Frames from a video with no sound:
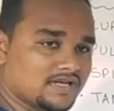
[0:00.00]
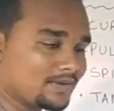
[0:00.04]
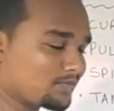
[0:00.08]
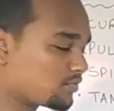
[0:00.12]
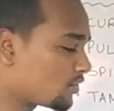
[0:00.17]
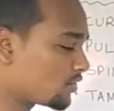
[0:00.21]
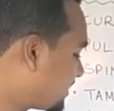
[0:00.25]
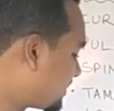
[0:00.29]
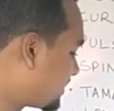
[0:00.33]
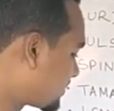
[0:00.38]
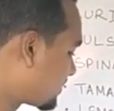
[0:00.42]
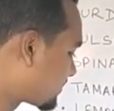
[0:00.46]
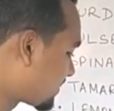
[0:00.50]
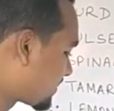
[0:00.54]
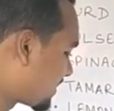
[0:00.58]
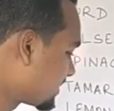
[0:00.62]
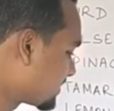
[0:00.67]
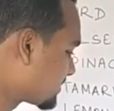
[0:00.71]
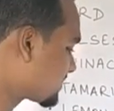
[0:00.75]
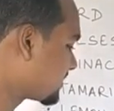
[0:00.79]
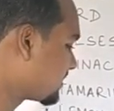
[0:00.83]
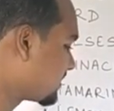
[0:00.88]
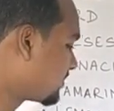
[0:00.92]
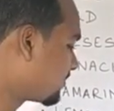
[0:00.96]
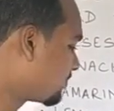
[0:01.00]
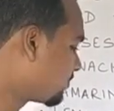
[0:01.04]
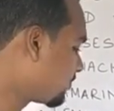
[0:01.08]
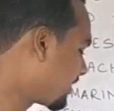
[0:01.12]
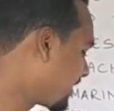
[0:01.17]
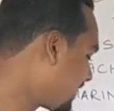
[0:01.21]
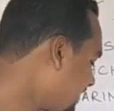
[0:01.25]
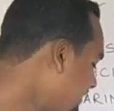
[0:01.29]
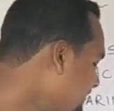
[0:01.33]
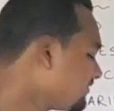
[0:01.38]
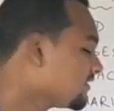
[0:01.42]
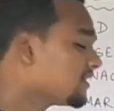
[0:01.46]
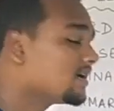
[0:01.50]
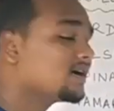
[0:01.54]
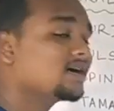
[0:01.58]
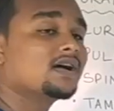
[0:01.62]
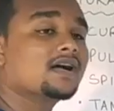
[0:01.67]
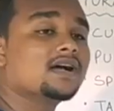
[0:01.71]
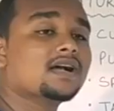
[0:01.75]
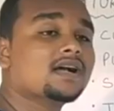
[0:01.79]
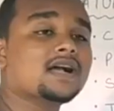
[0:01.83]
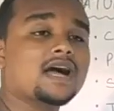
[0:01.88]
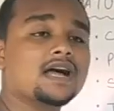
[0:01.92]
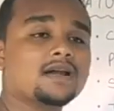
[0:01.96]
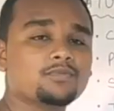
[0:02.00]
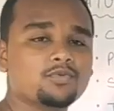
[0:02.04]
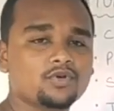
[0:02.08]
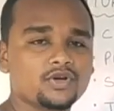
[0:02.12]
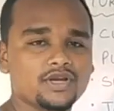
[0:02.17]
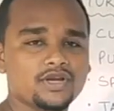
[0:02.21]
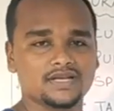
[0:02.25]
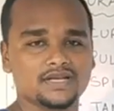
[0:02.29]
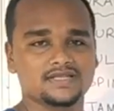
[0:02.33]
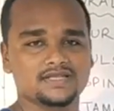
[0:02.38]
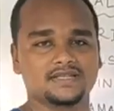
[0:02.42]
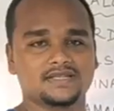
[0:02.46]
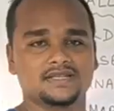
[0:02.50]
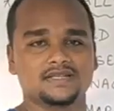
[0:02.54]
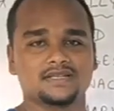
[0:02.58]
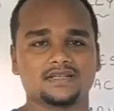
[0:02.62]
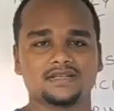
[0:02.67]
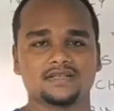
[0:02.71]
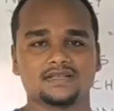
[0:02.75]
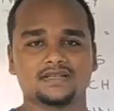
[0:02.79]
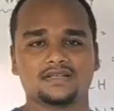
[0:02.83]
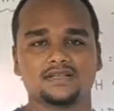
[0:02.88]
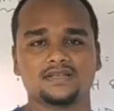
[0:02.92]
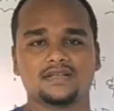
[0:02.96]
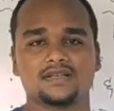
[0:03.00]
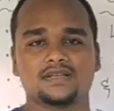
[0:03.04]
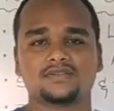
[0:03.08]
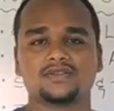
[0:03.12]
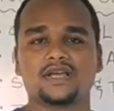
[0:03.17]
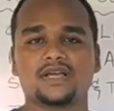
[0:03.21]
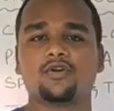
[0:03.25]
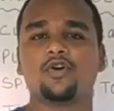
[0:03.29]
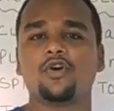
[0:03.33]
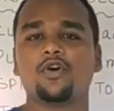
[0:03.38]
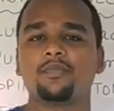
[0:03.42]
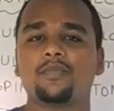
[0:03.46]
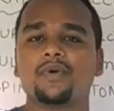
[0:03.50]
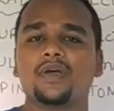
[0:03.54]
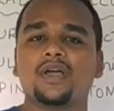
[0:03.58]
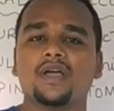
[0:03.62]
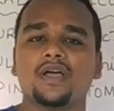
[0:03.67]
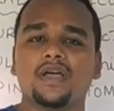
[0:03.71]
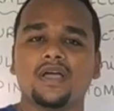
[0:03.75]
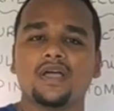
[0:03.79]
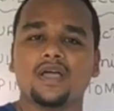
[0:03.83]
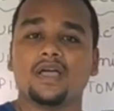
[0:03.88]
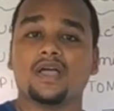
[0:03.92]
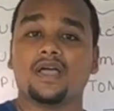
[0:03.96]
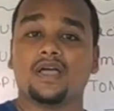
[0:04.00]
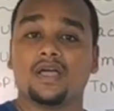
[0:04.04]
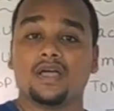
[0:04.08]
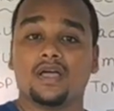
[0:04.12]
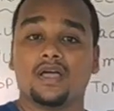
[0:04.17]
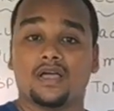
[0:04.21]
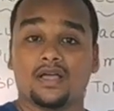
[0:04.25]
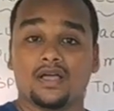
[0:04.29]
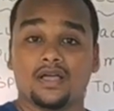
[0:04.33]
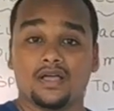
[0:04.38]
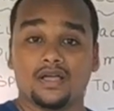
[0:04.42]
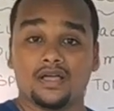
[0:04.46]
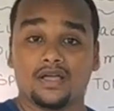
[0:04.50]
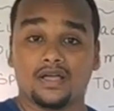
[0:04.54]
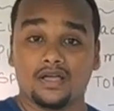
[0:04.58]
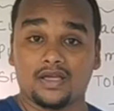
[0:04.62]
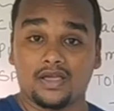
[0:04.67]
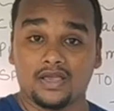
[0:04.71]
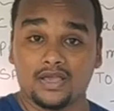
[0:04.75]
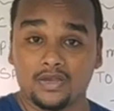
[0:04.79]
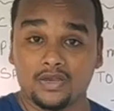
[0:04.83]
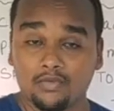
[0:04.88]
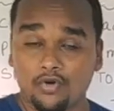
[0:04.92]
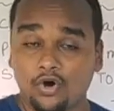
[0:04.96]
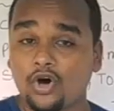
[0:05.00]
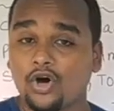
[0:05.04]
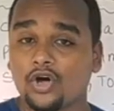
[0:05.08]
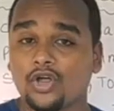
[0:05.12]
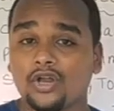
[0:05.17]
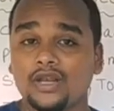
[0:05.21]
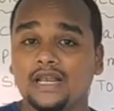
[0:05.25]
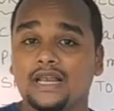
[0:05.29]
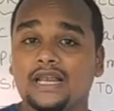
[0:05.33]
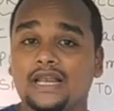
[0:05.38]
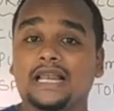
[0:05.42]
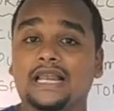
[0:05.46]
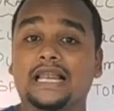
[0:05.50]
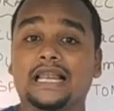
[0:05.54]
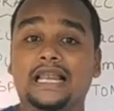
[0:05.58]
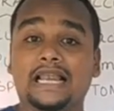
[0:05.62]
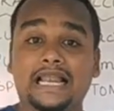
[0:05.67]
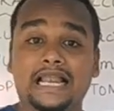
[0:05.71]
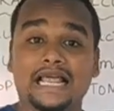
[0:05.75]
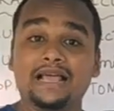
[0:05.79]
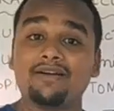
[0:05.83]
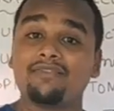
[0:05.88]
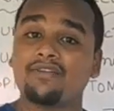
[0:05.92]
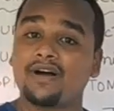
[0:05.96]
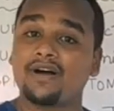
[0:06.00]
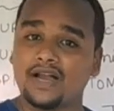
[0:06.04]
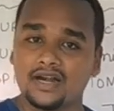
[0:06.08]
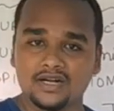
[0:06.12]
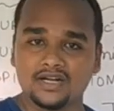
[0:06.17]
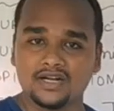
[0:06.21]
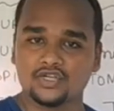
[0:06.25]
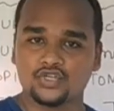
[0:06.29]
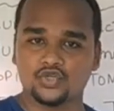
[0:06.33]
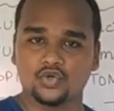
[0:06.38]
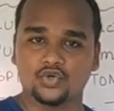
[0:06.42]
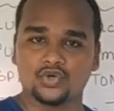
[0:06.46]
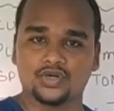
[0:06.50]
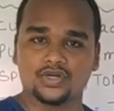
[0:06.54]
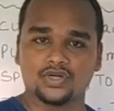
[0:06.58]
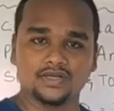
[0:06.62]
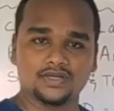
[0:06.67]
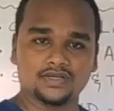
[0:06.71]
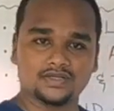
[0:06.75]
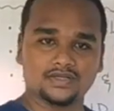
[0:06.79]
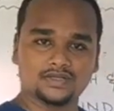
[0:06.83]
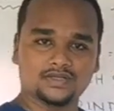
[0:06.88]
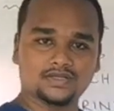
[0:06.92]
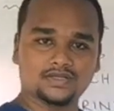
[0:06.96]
carbonated drinks, we have carbonic acid. So I hope you all have understood